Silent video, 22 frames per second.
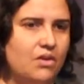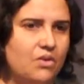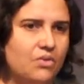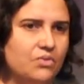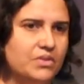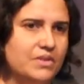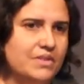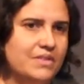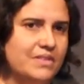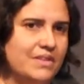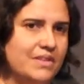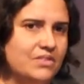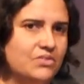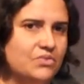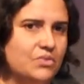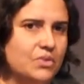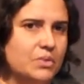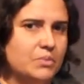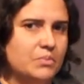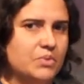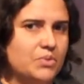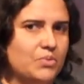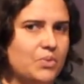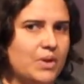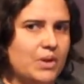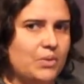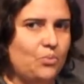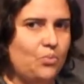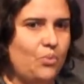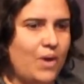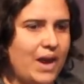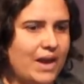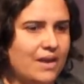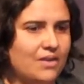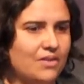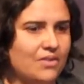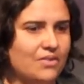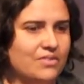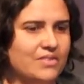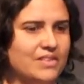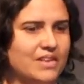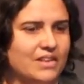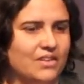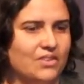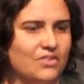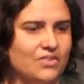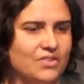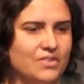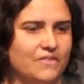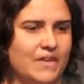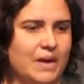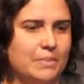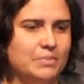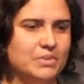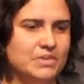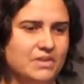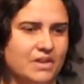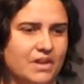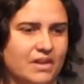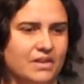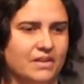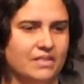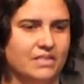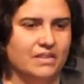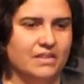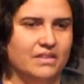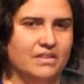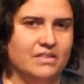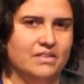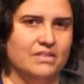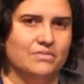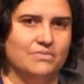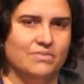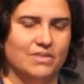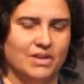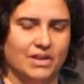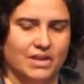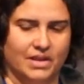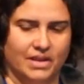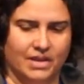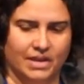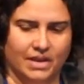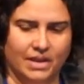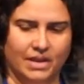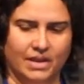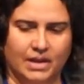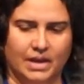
whole distinction between weight loss and loss of appetite, I think, is a really